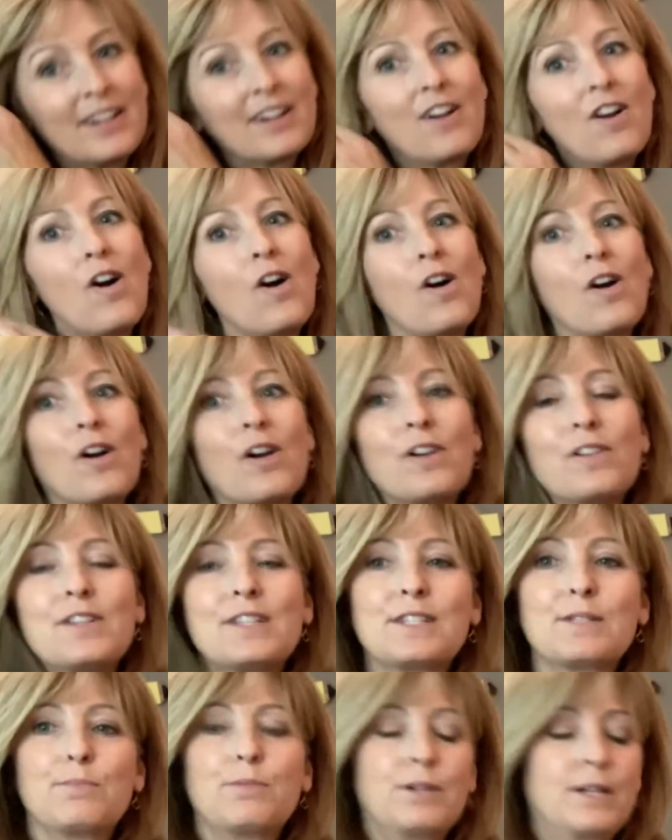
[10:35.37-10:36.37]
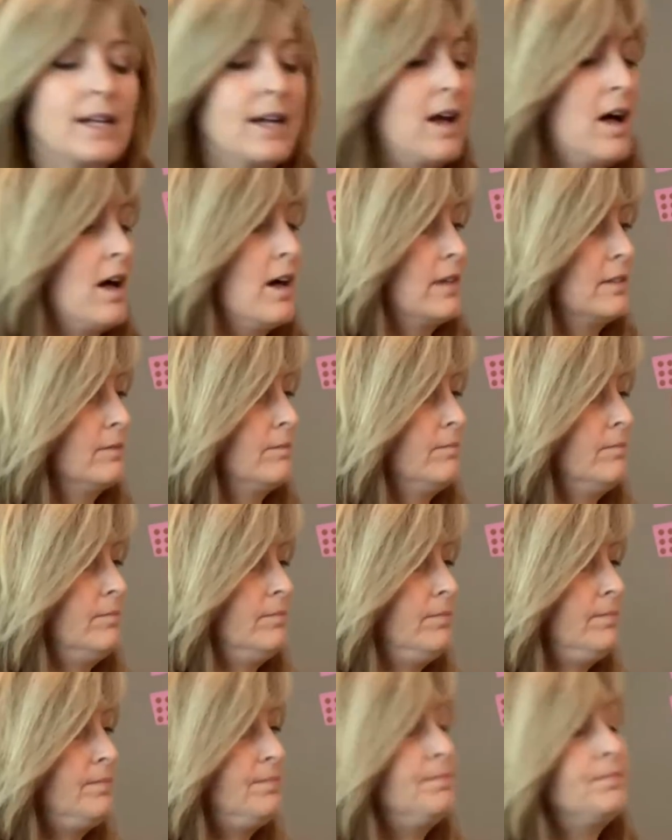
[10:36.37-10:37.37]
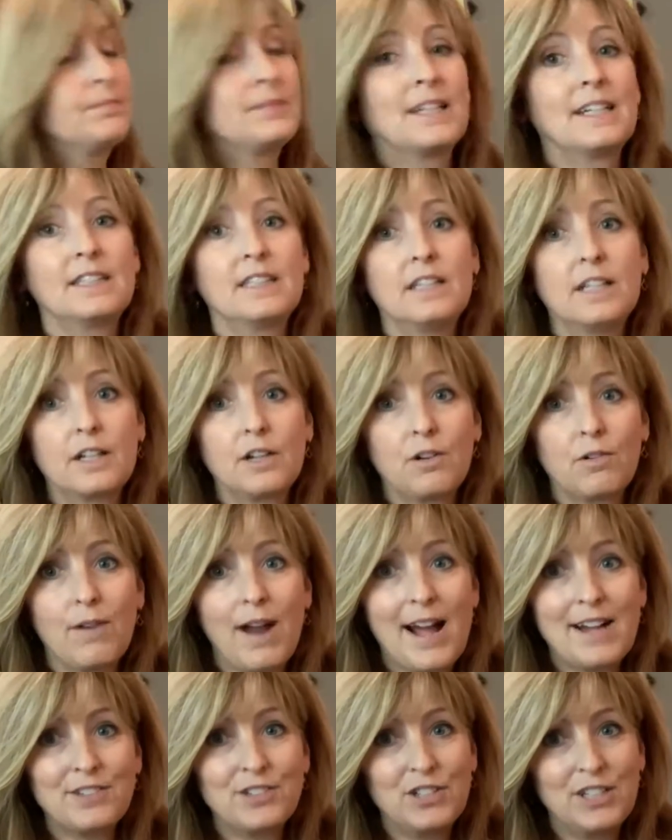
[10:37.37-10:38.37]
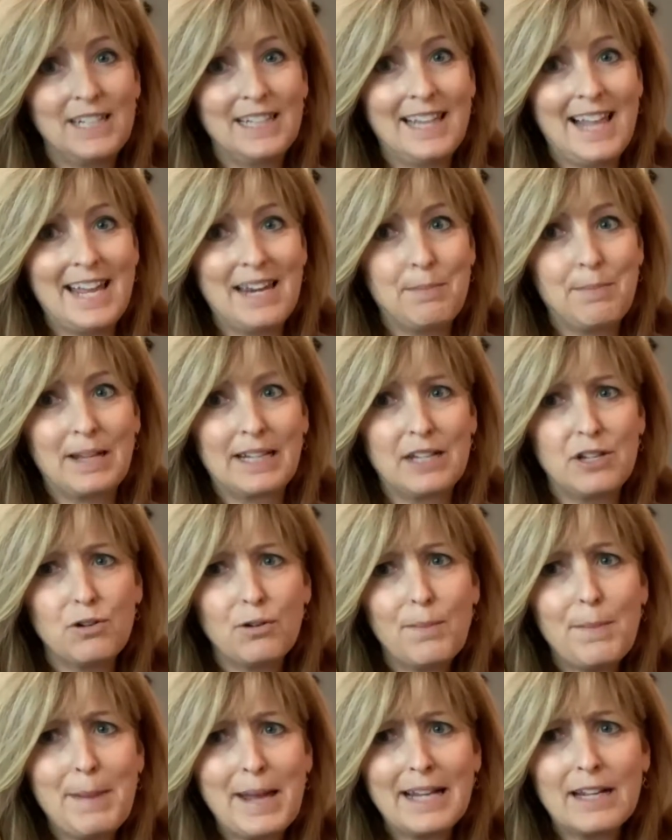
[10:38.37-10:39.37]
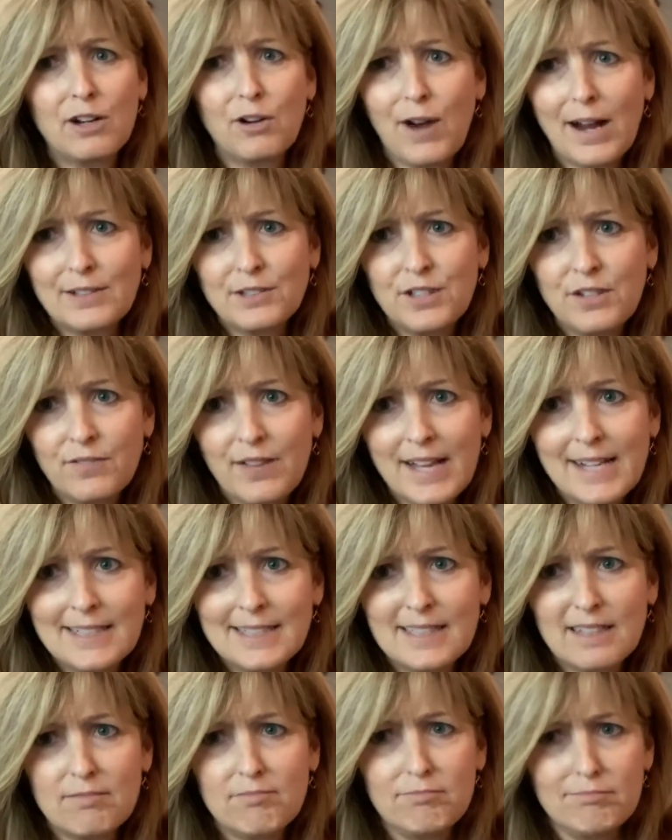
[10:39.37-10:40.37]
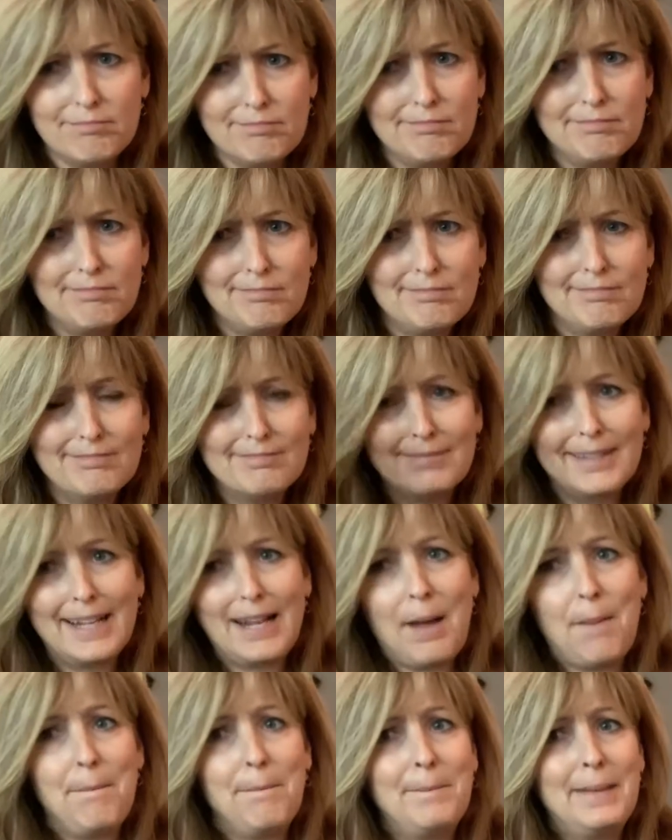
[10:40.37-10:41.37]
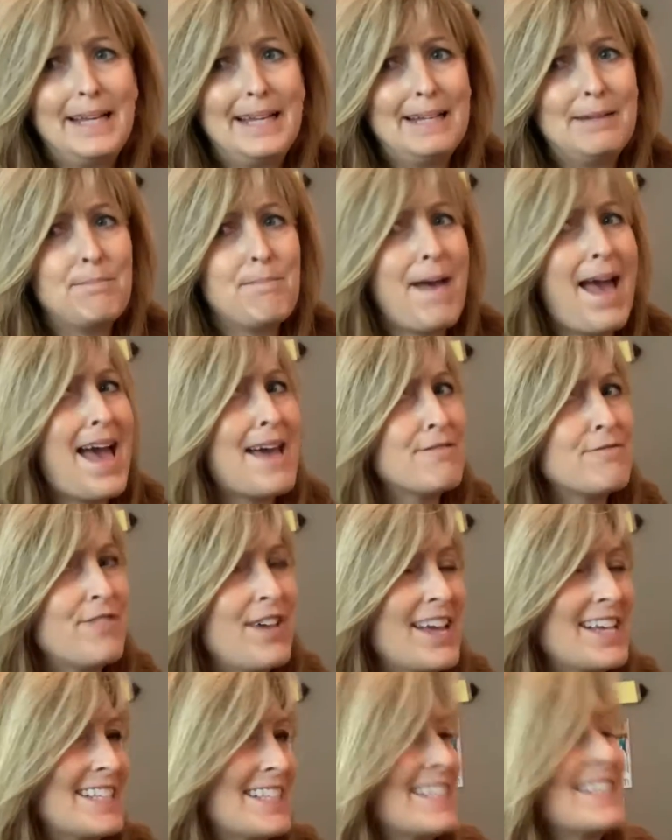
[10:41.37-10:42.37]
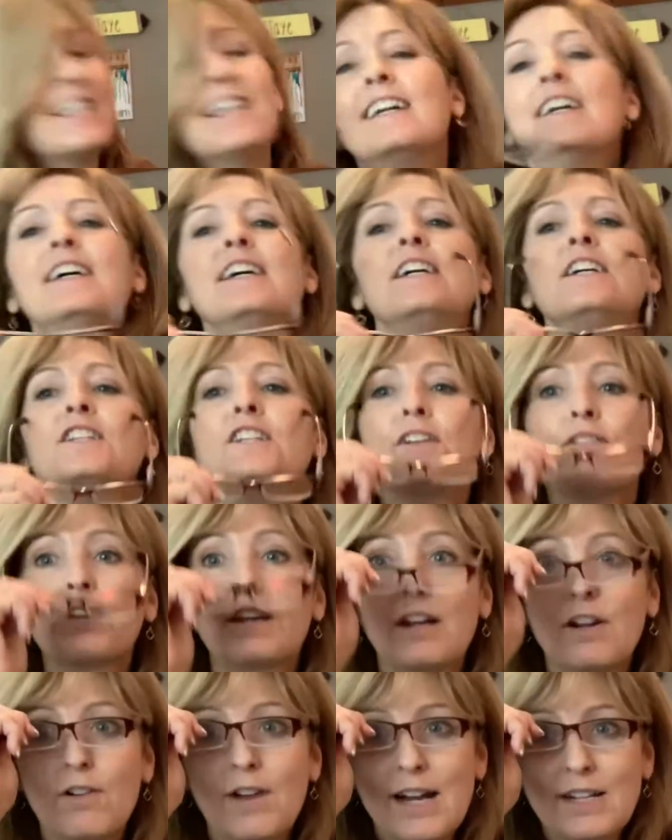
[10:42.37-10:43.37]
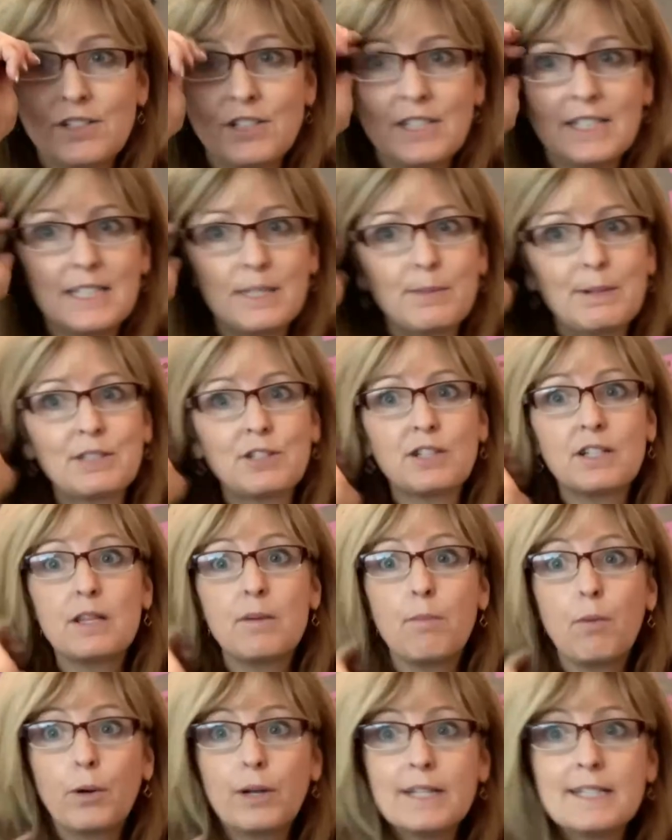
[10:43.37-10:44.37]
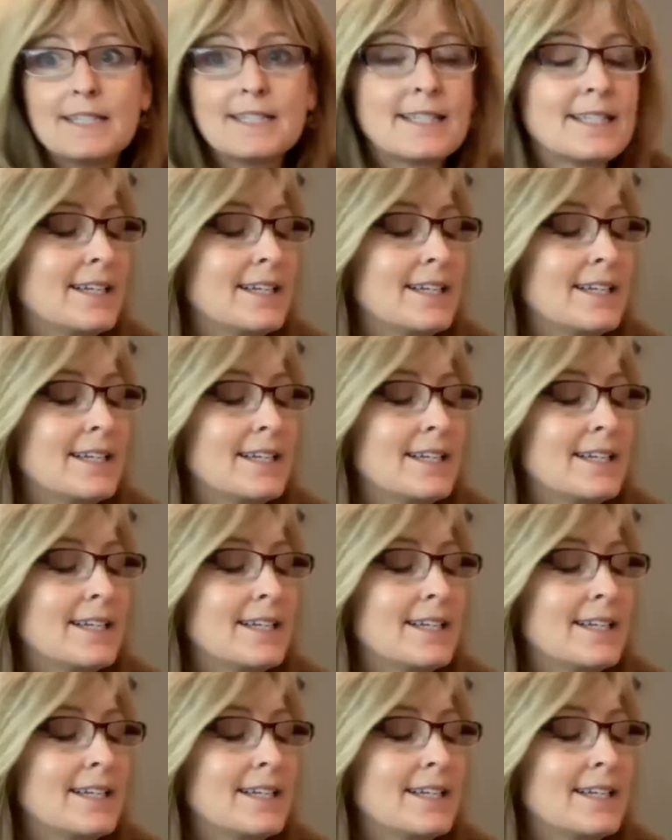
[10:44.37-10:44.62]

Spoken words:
Carle this morning called The Grouchy Ladybug. Can you make a grouchy face? Like a mean, mad face? Do you ever get grouchy, especially in the mornings?